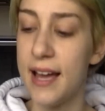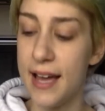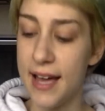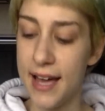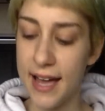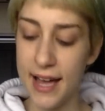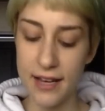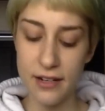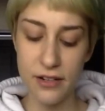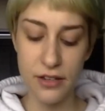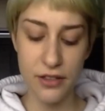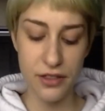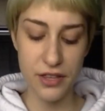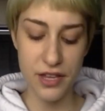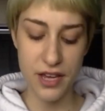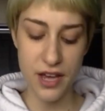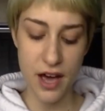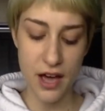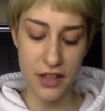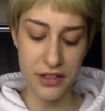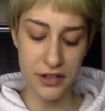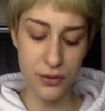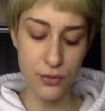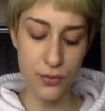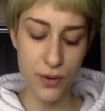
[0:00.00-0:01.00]
And the
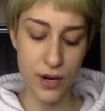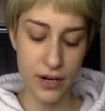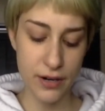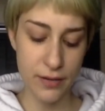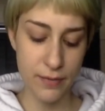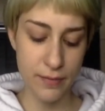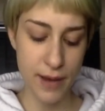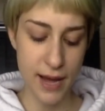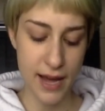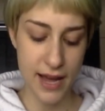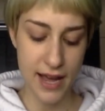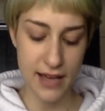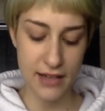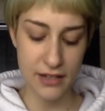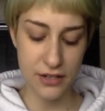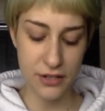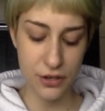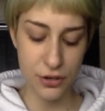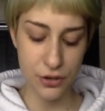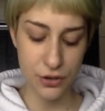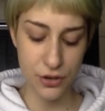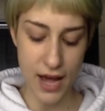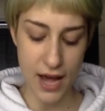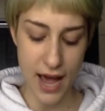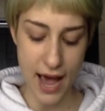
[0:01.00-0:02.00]
other one by
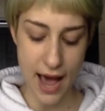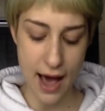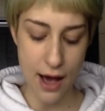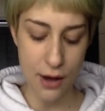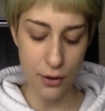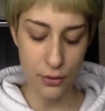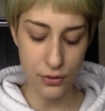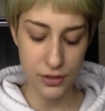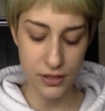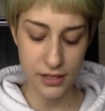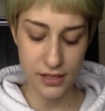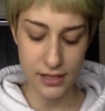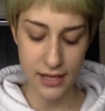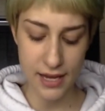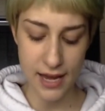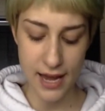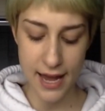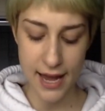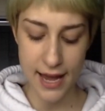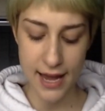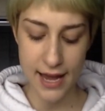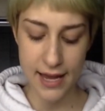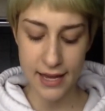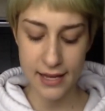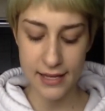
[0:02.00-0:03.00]
Etude House
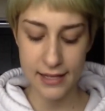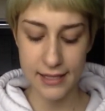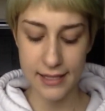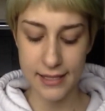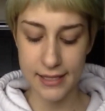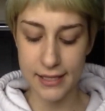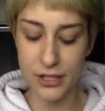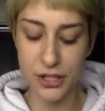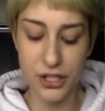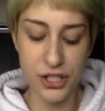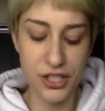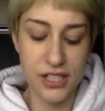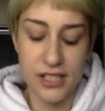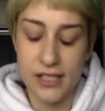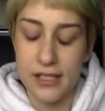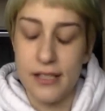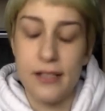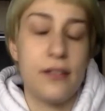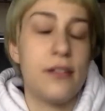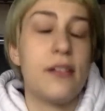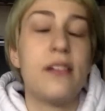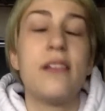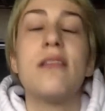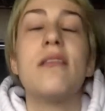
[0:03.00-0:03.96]
is just,